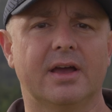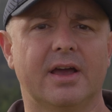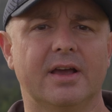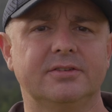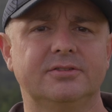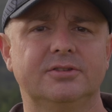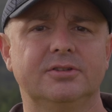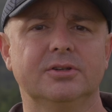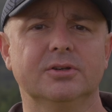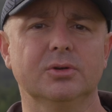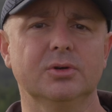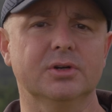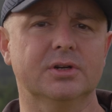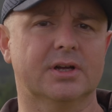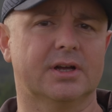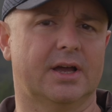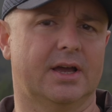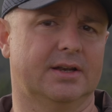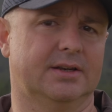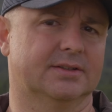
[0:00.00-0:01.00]
As you
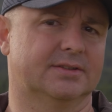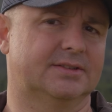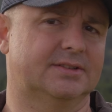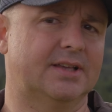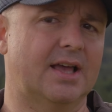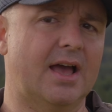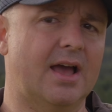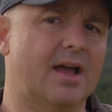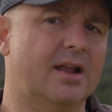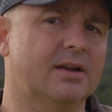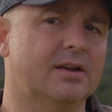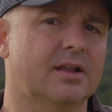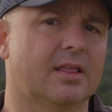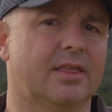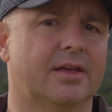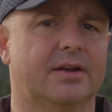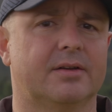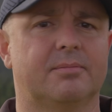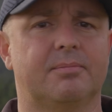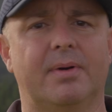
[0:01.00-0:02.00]
look at the sun,
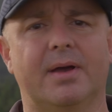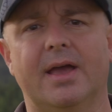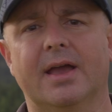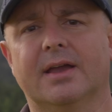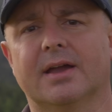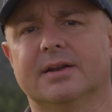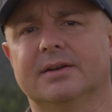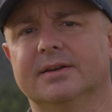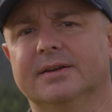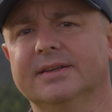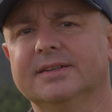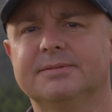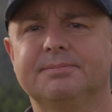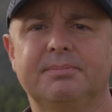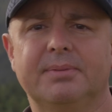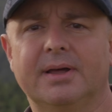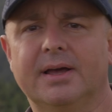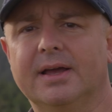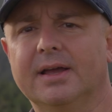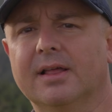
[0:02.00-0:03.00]
then back at the
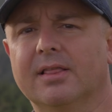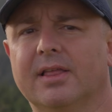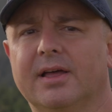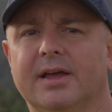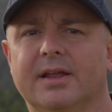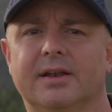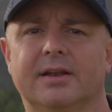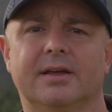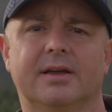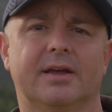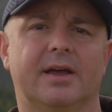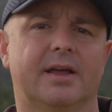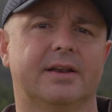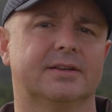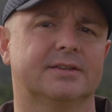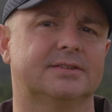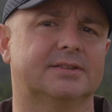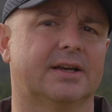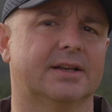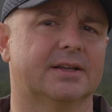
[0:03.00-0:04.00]
display, then at
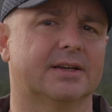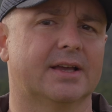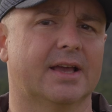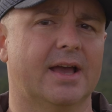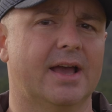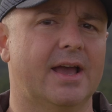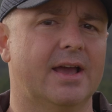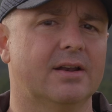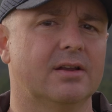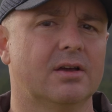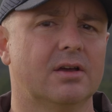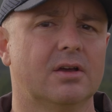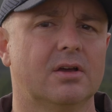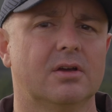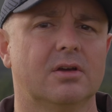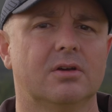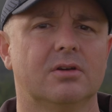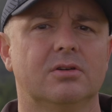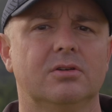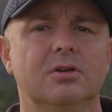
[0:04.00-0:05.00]
the sun again,
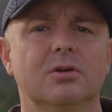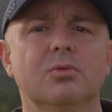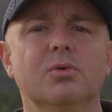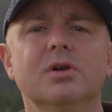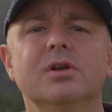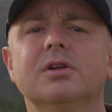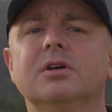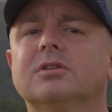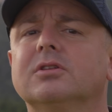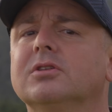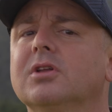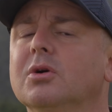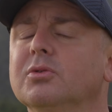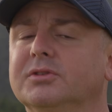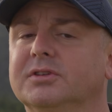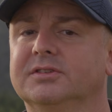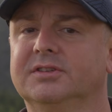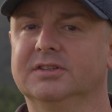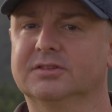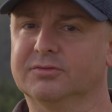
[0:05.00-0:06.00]
you will not
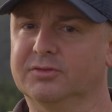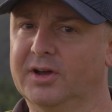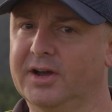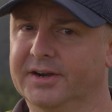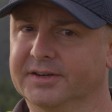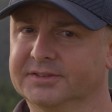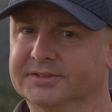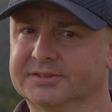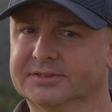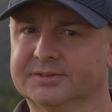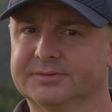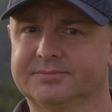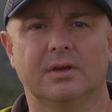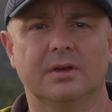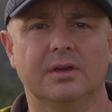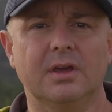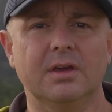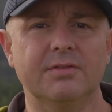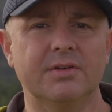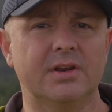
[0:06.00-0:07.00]
notice these flares.
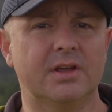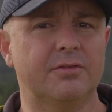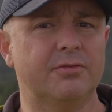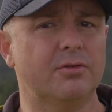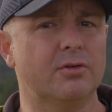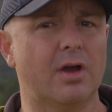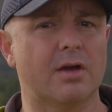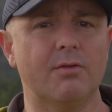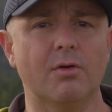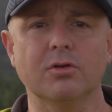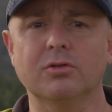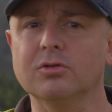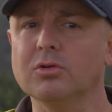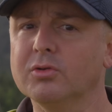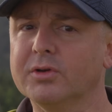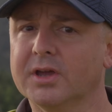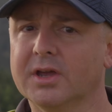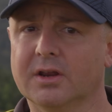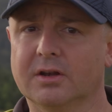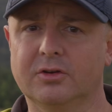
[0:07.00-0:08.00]
Even if you avoid
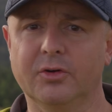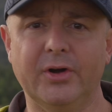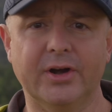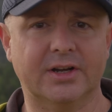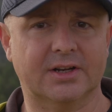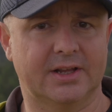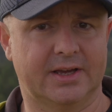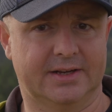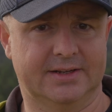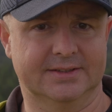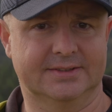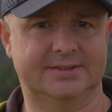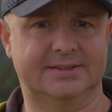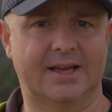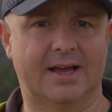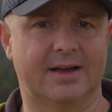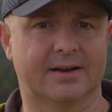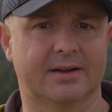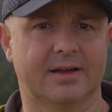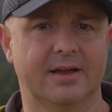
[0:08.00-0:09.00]
looking directly at the
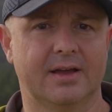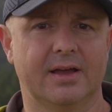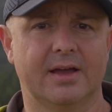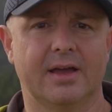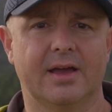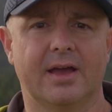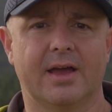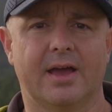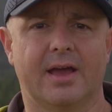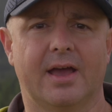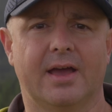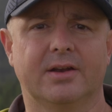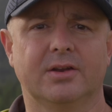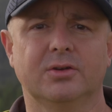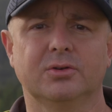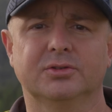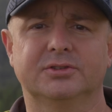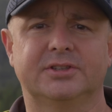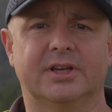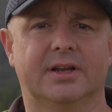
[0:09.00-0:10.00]
sun and
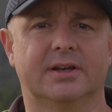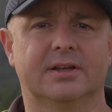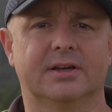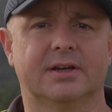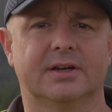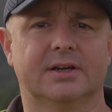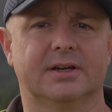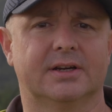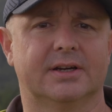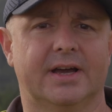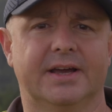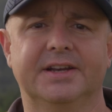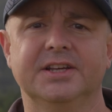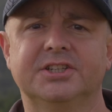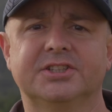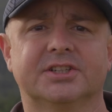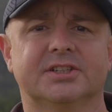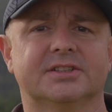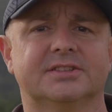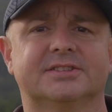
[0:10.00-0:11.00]
use an
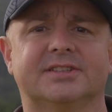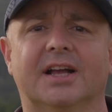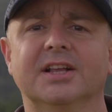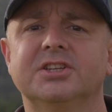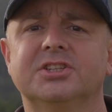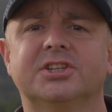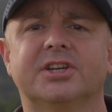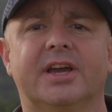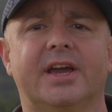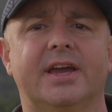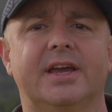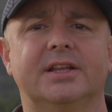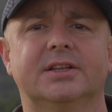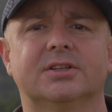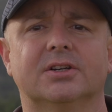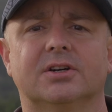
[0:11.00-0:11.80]
additional sunshade